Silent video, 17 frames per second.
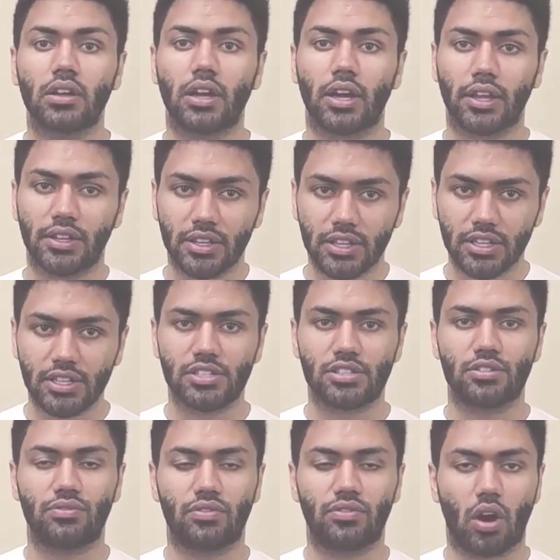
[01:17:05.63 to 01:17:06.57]
It needs
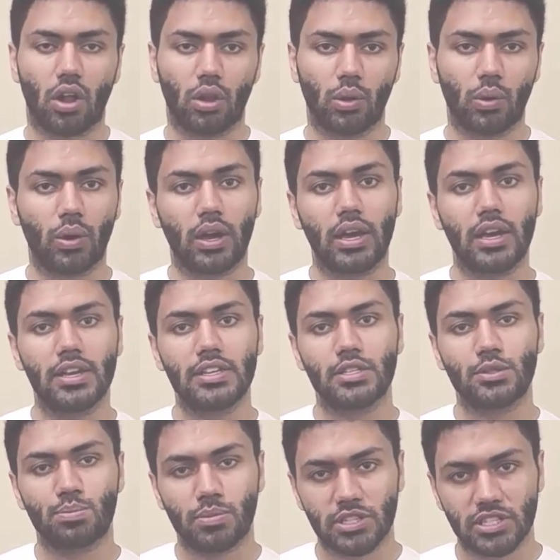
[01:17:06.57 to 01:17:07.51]
to follow a
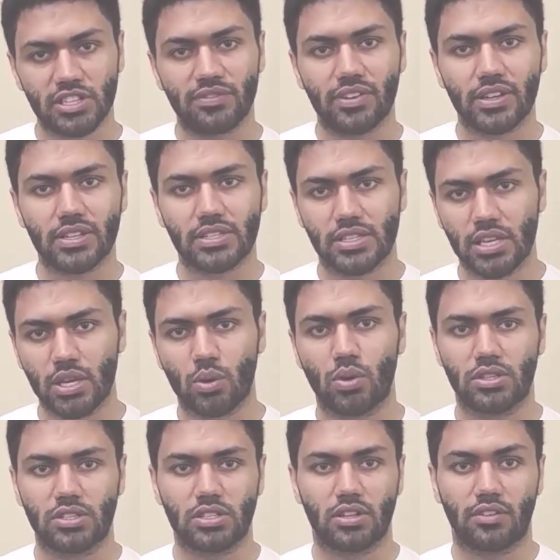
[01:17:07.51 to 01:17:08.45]
specific
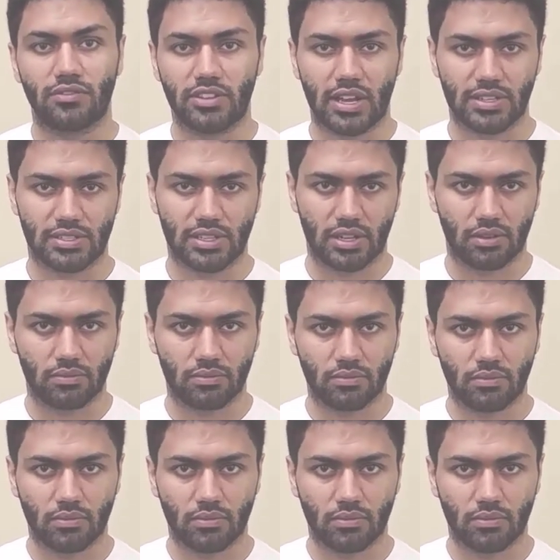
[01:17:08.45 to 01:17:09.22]
sequence of testing.